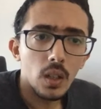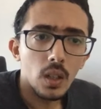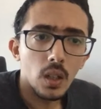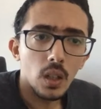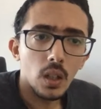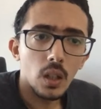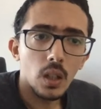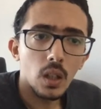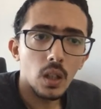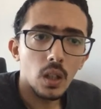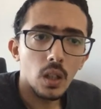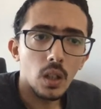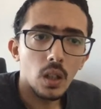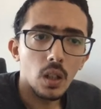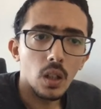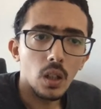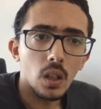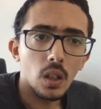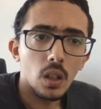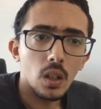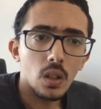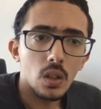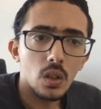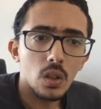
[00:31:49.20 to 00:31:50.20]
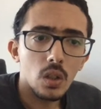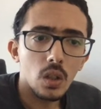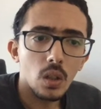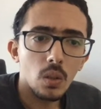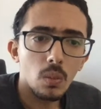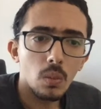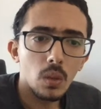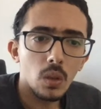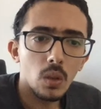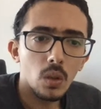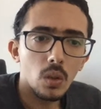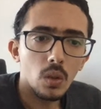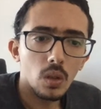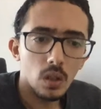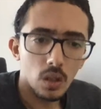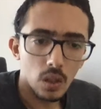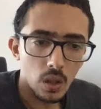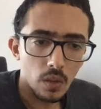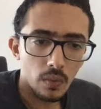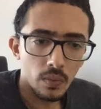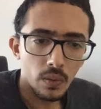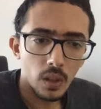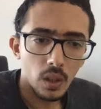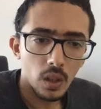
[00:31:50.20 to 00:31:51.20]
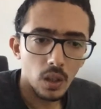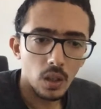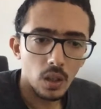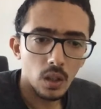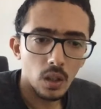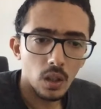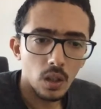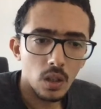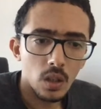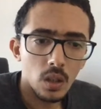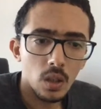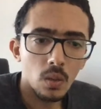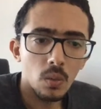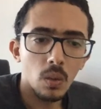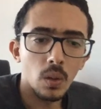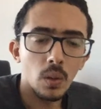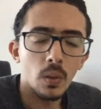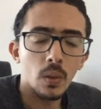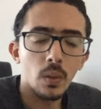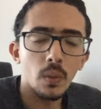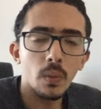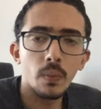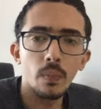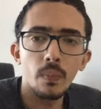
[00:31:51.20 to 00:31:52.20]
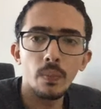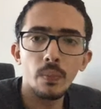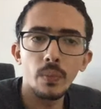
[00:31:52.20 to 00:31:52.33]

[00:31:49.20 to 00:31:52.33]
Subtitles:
is a link that I can share with you. It's a very interesting one.